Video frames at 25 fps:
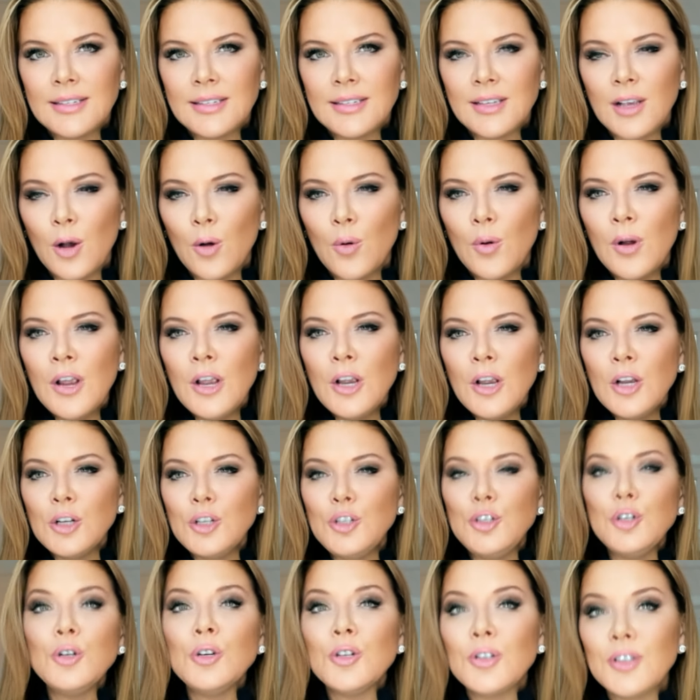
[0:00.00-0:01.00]
So
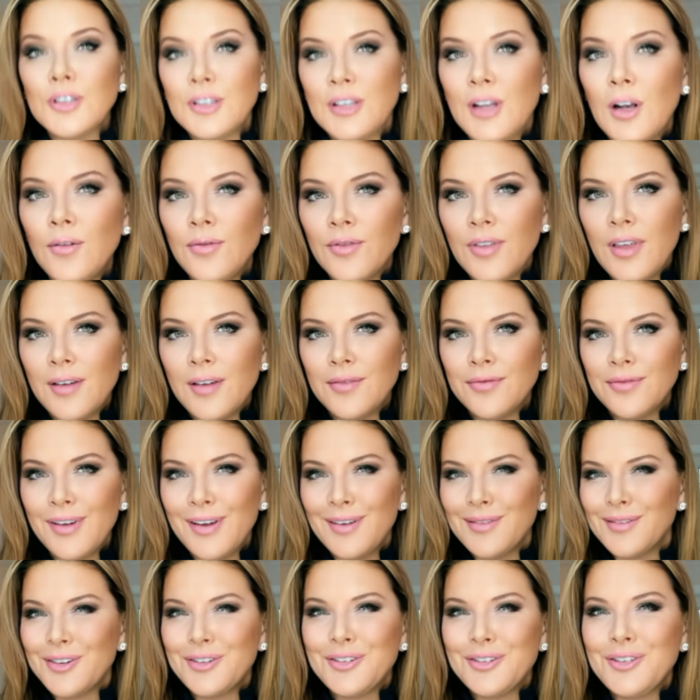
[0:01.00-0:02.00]
do yourself that
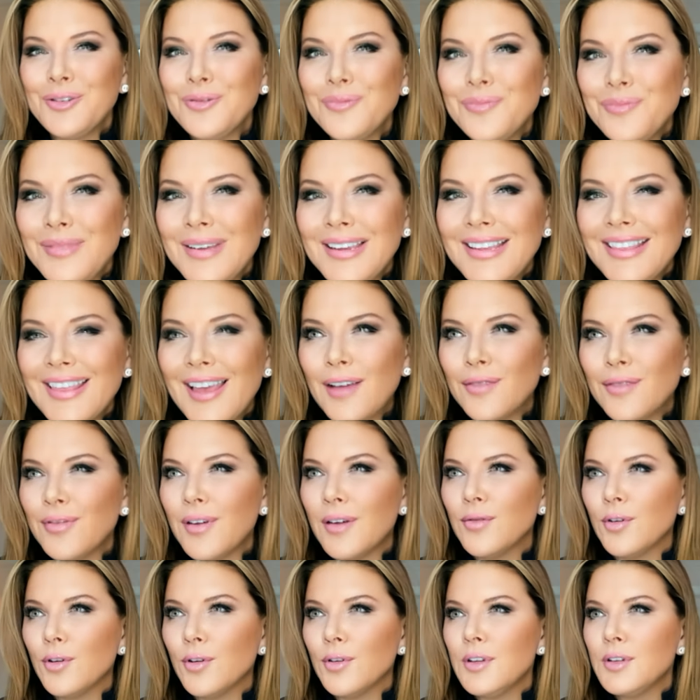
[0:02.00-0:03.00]
favor, do me that favor.